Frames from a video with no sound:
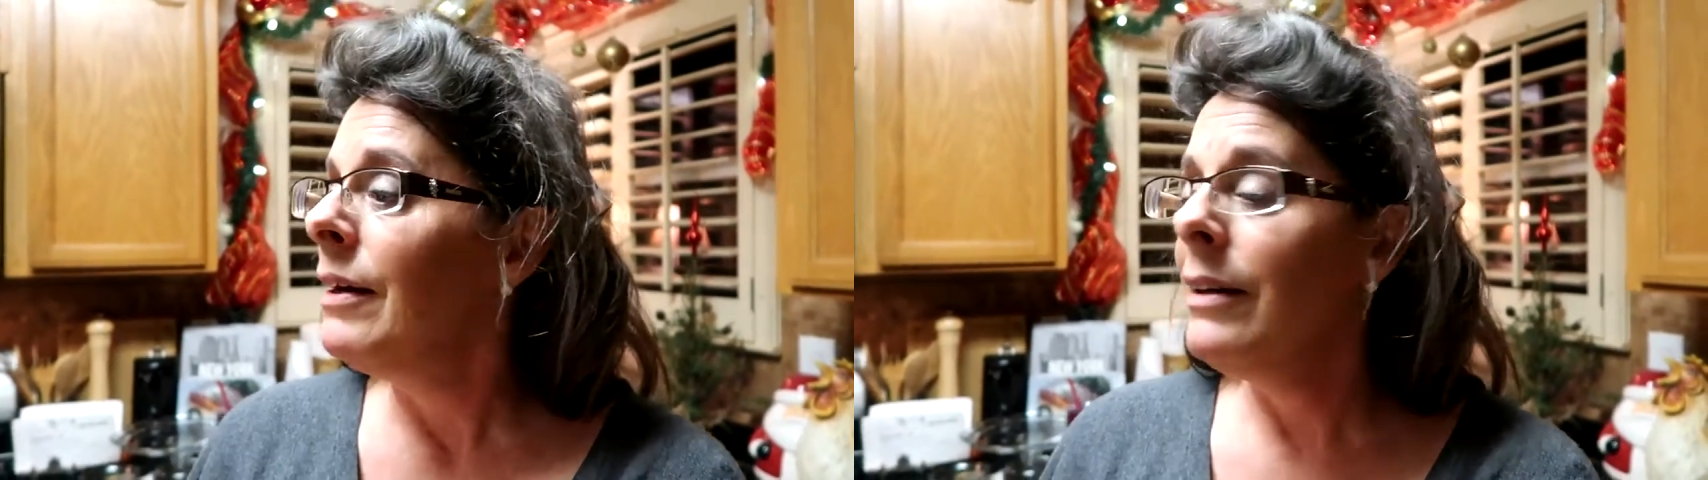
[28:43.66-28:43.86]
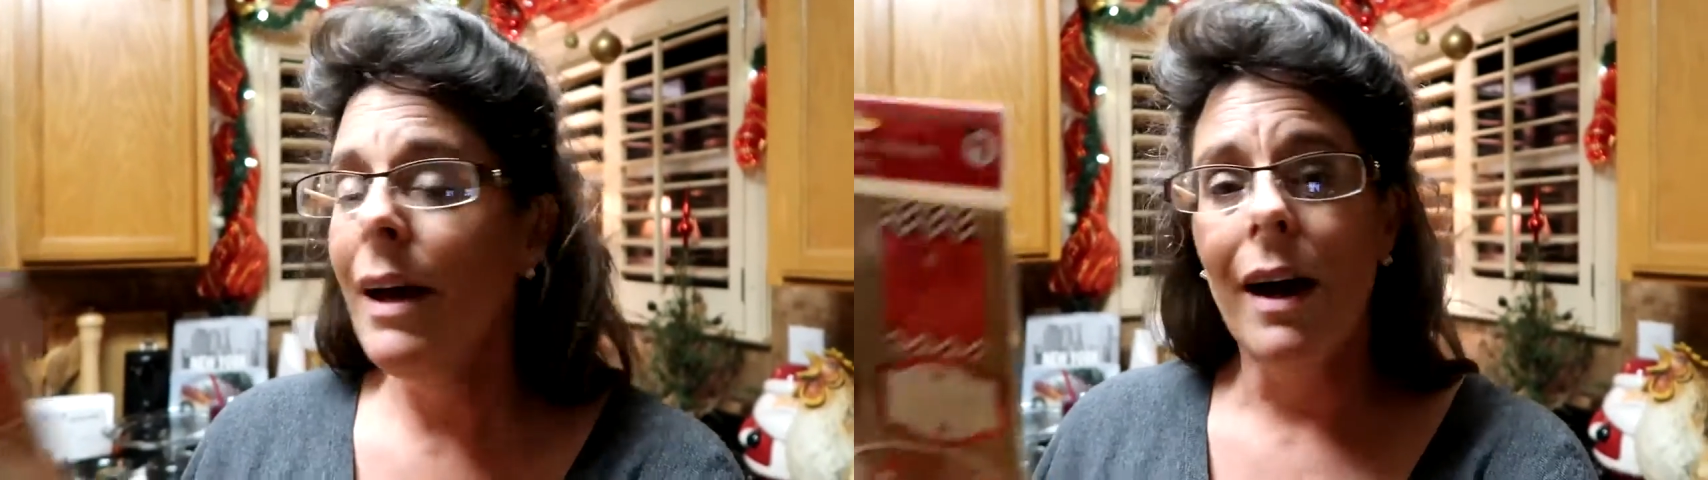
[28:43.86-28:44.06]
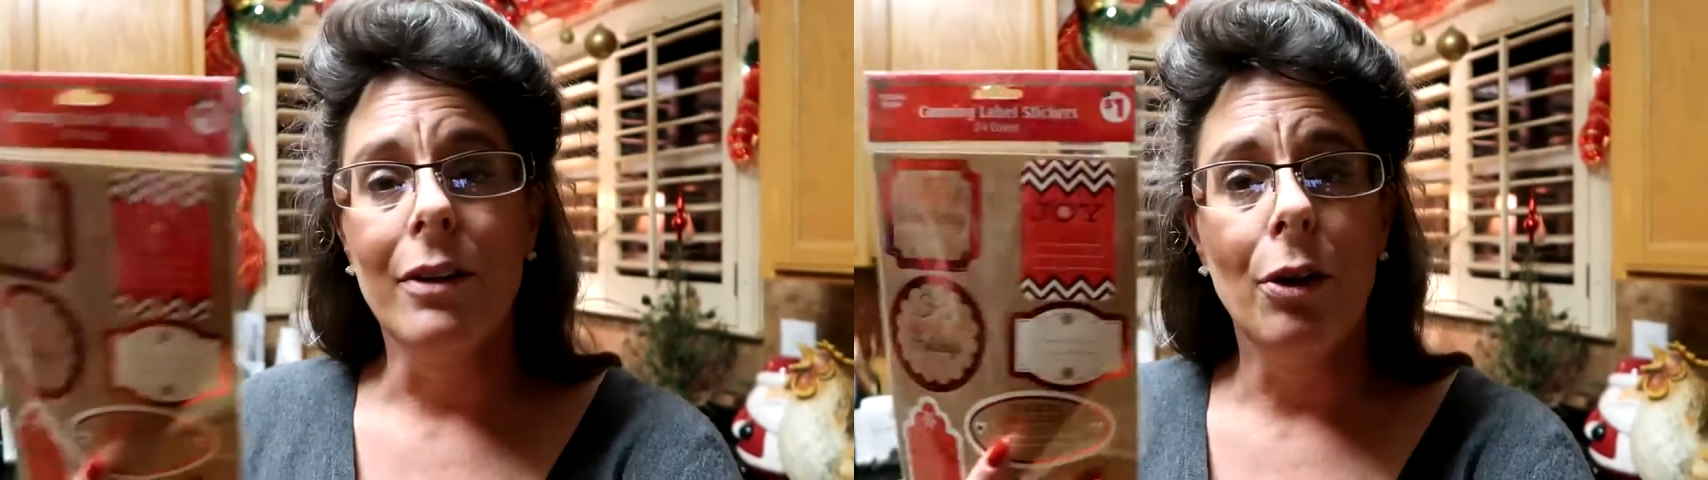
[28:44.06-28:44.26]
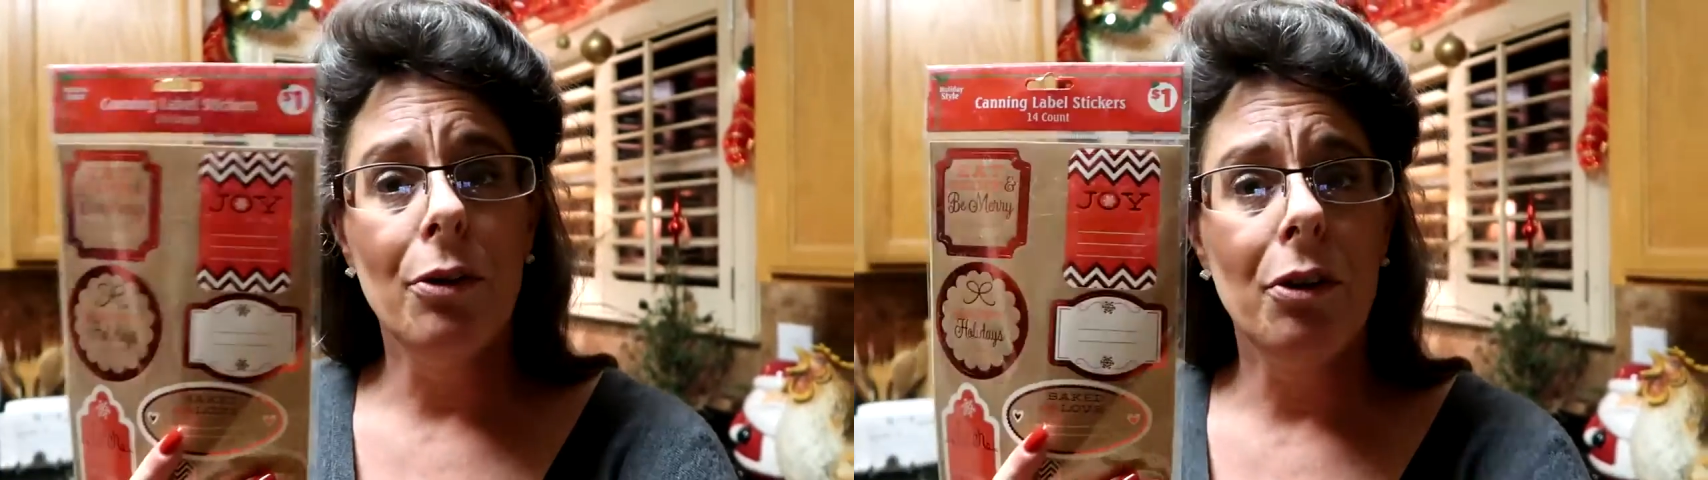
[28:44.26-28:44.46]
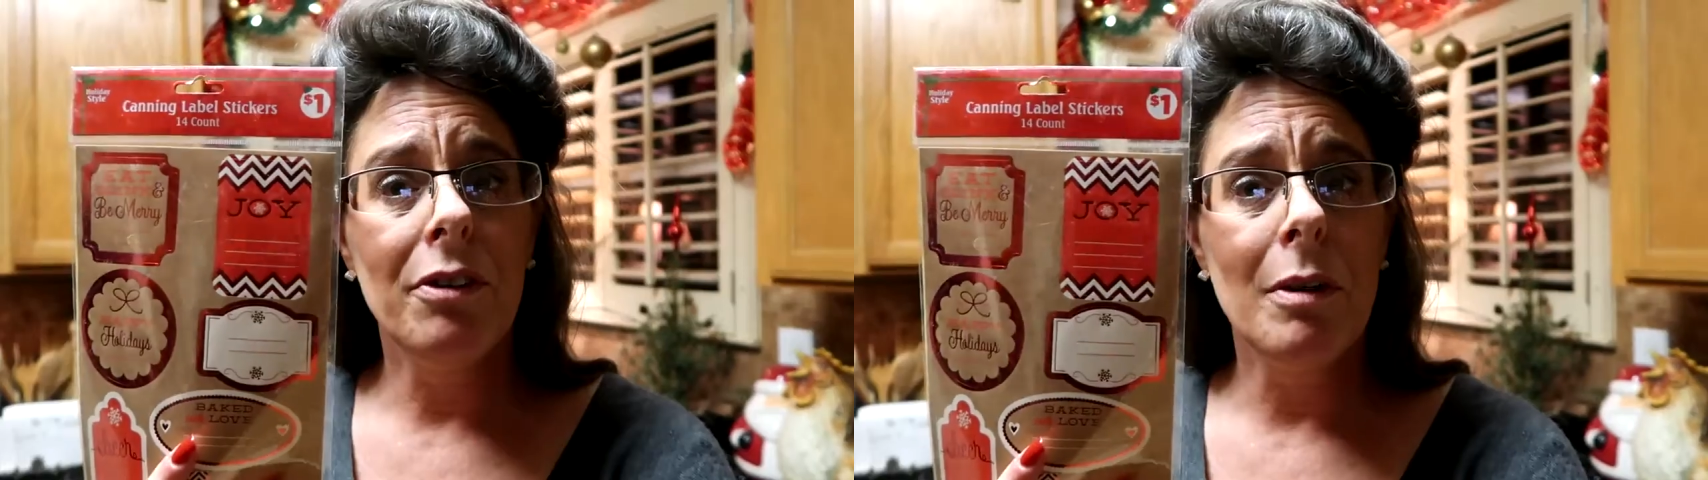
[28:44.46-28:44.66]
yeah,
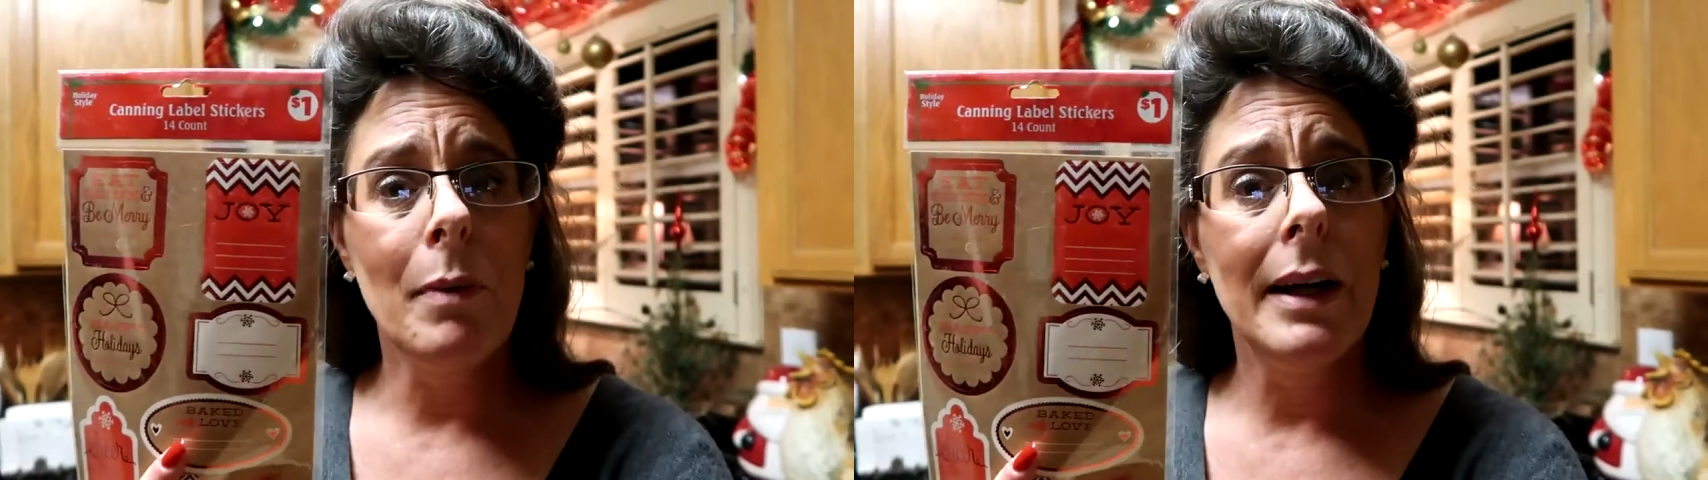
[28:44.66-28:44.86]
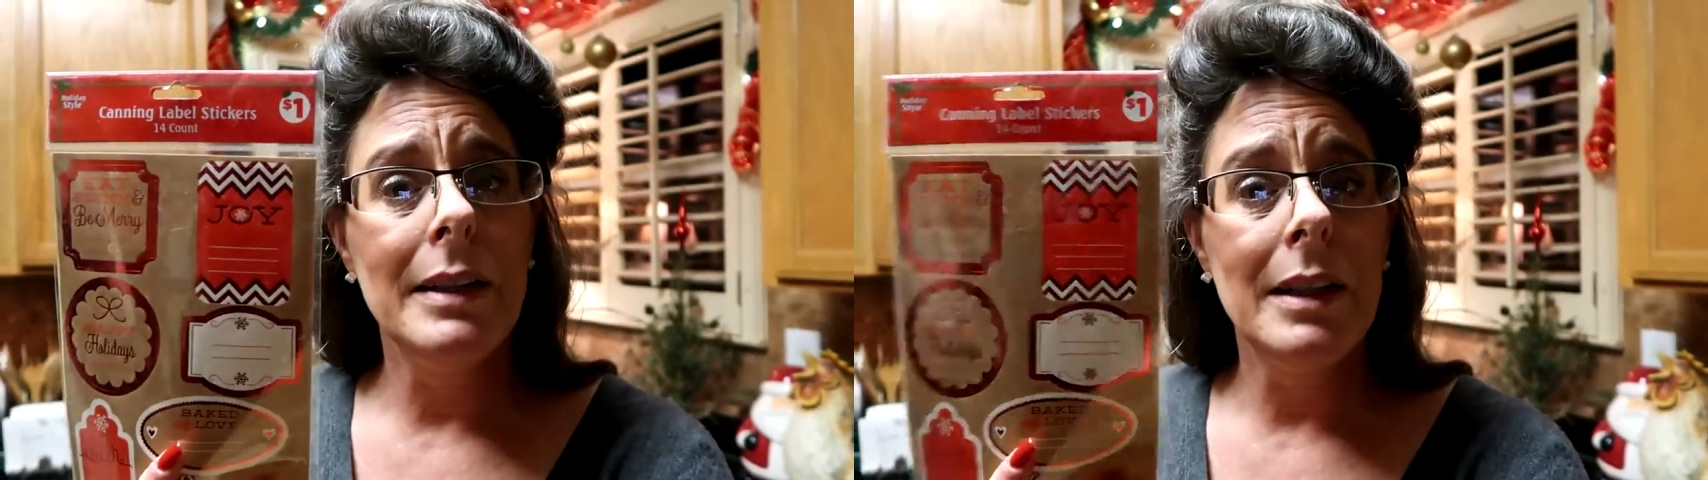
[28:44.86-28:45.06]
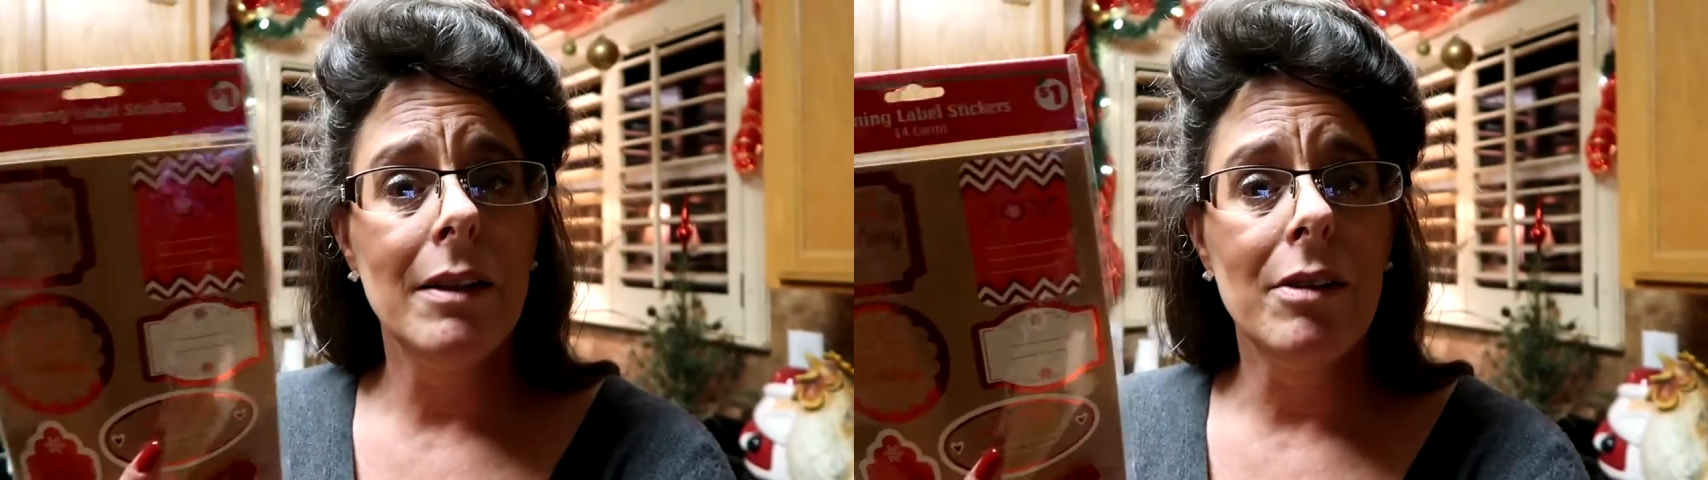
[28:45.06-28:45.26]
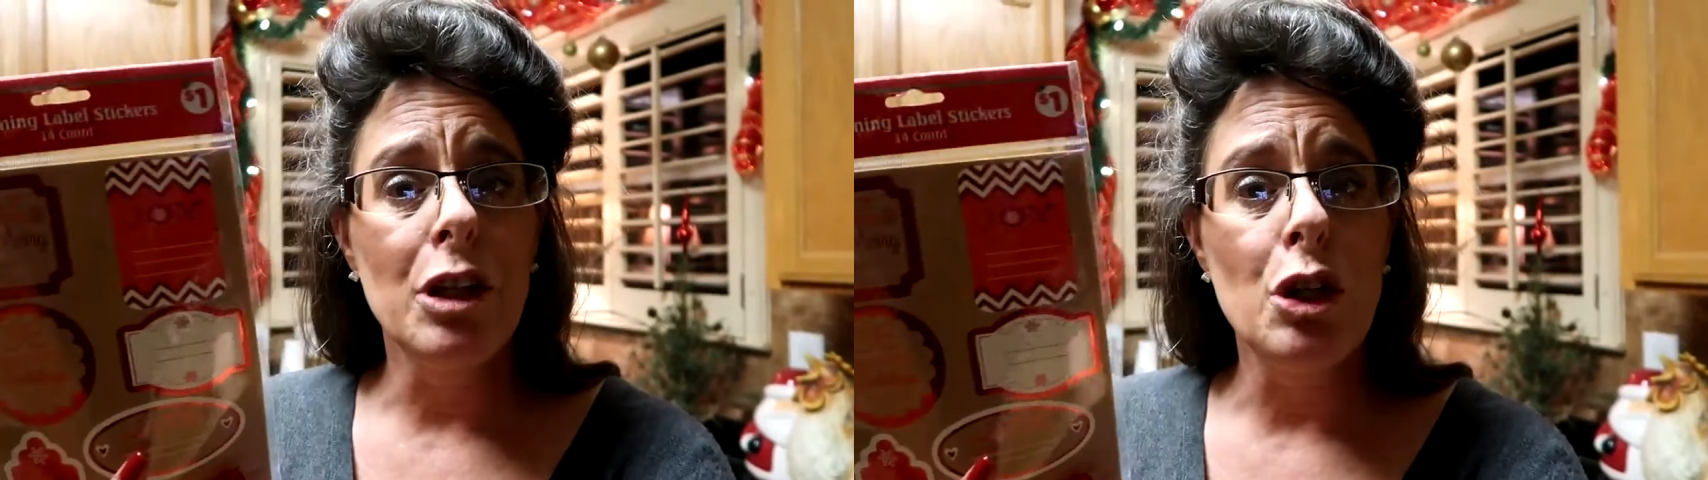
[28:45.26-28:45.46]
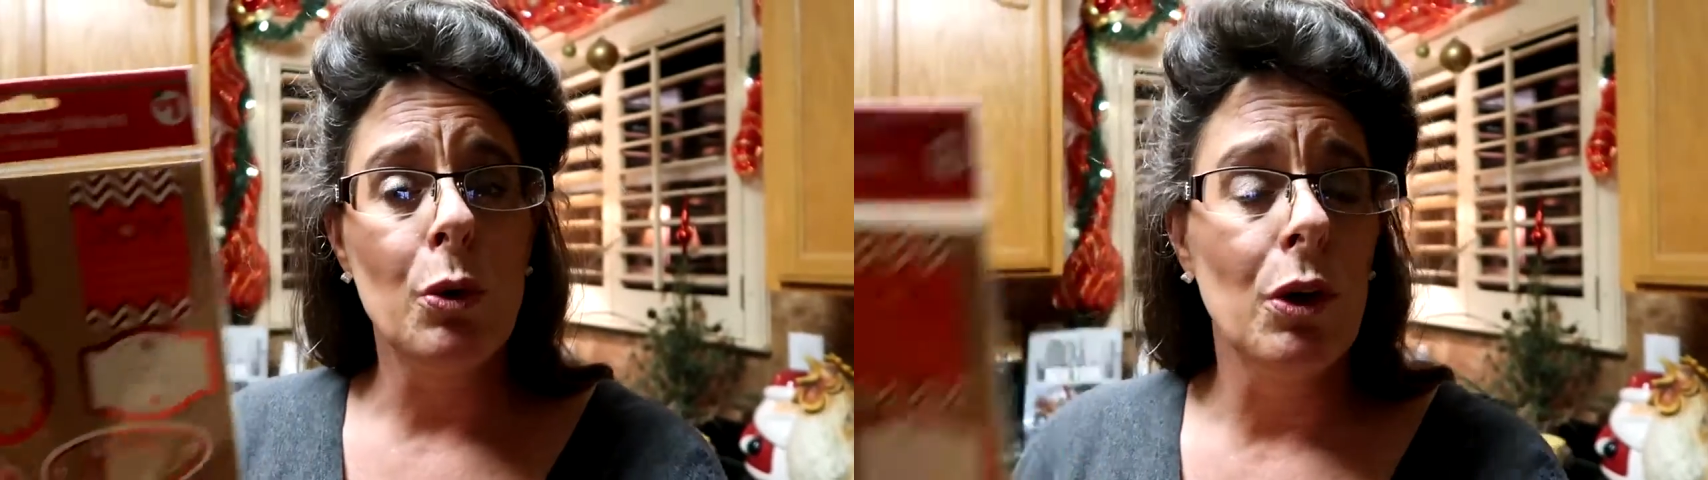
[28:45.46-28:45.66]
those are some ideas
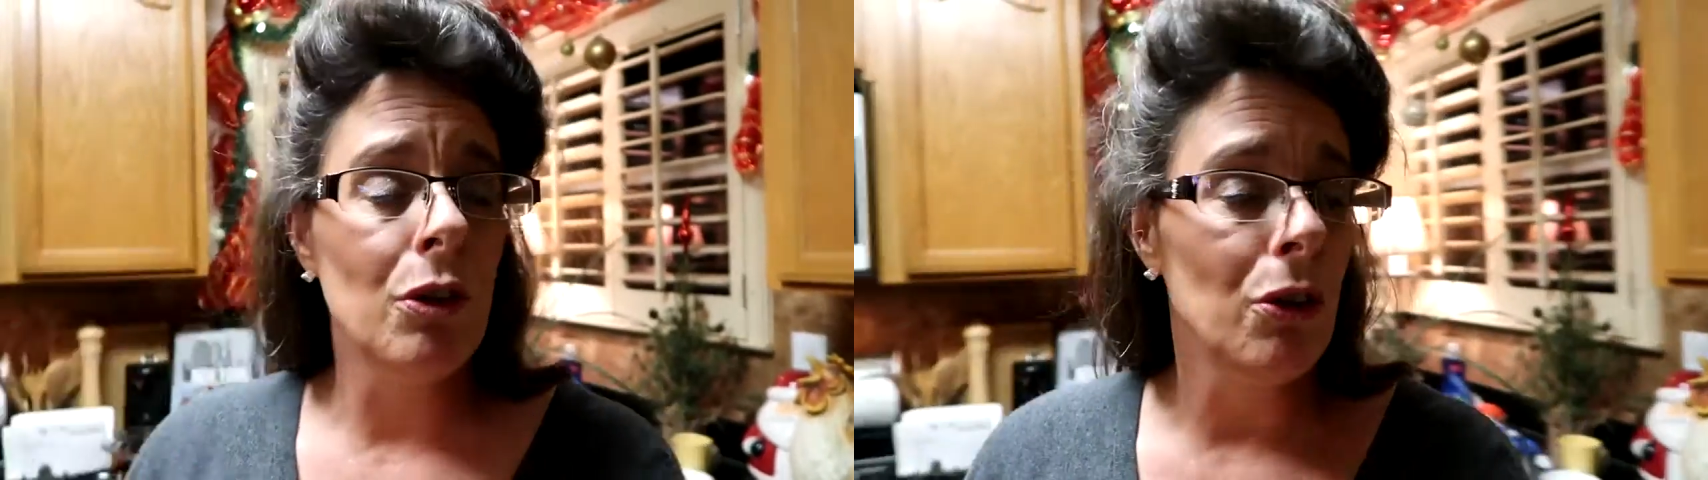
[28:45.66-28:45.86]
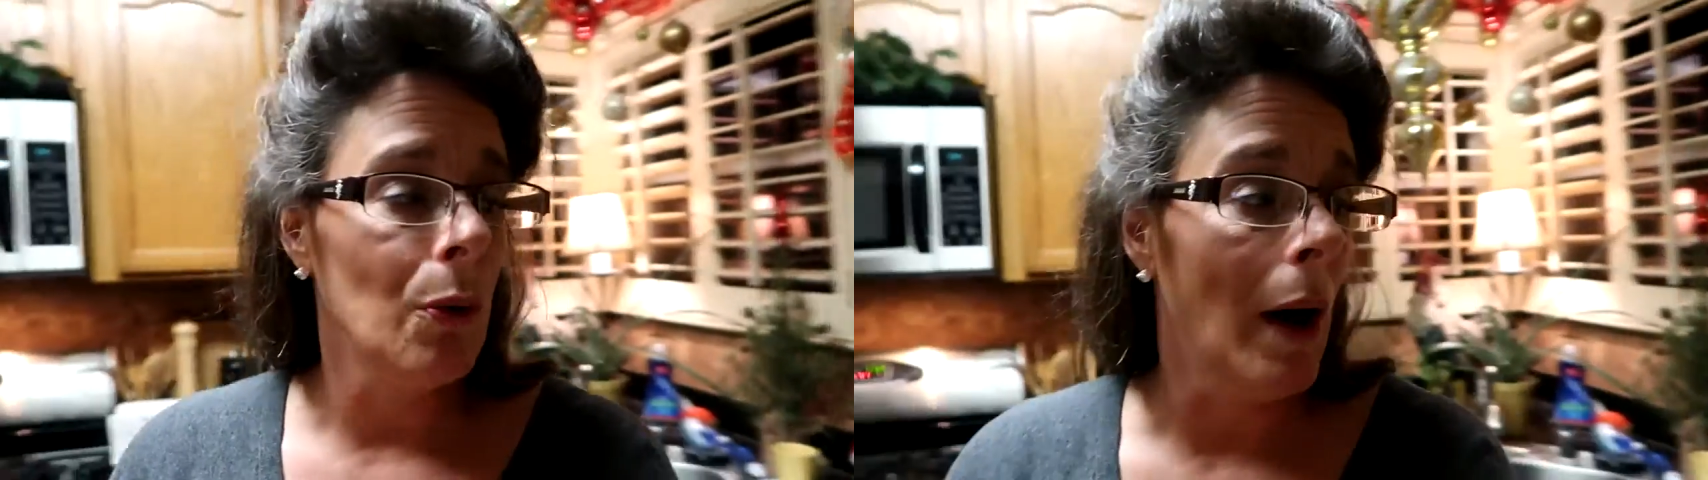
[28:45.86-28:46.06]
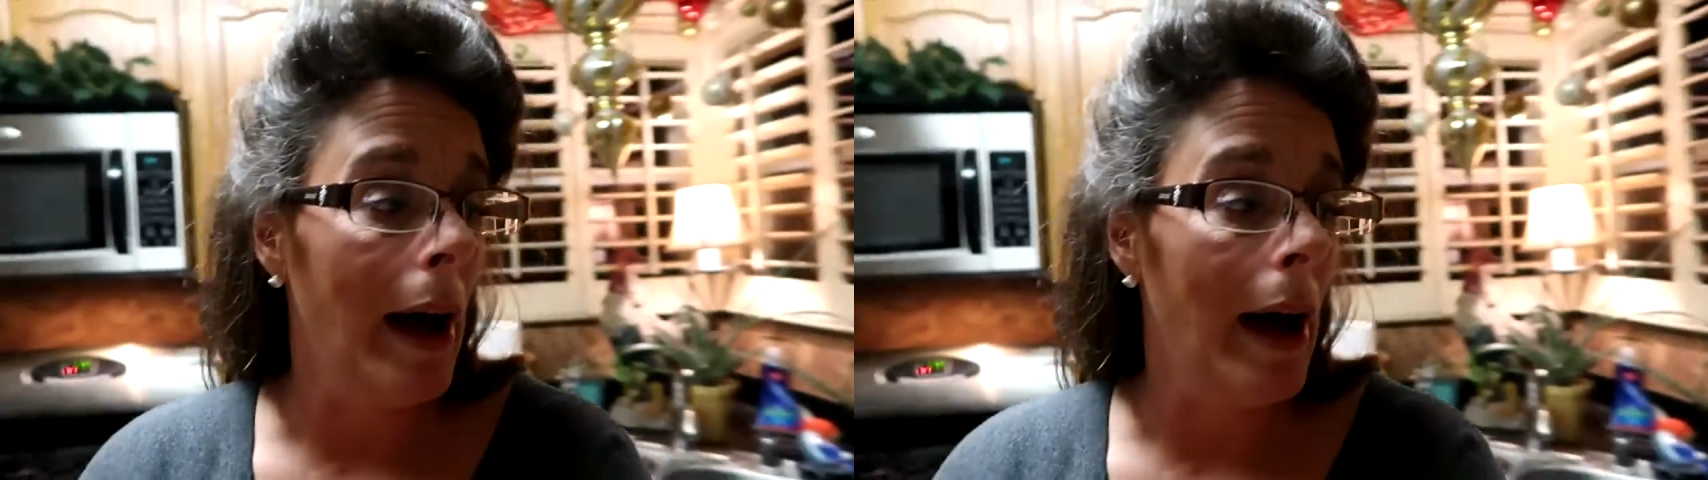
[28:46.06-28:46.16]
that you can do.